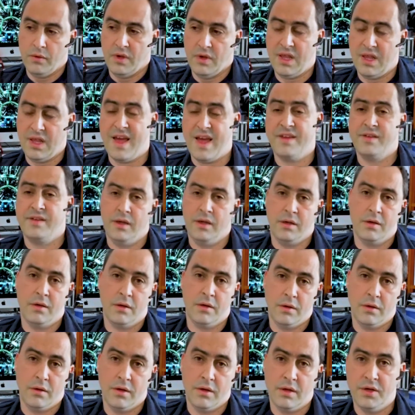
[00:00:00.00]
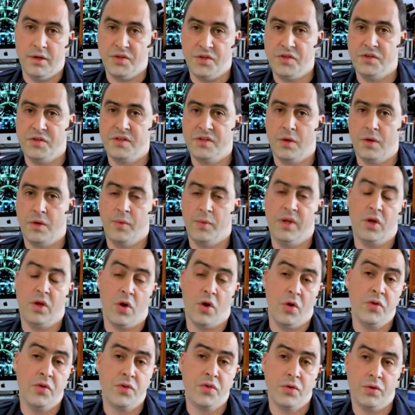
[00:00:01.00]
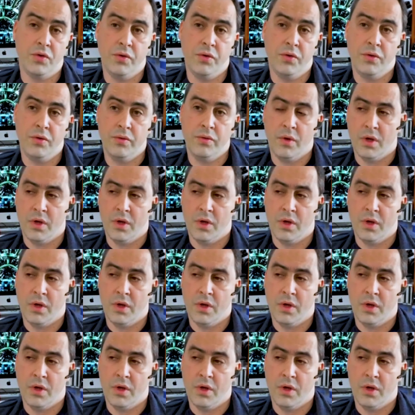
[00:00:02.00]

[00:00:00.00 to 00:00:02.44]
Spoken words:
classic conditions that we go to,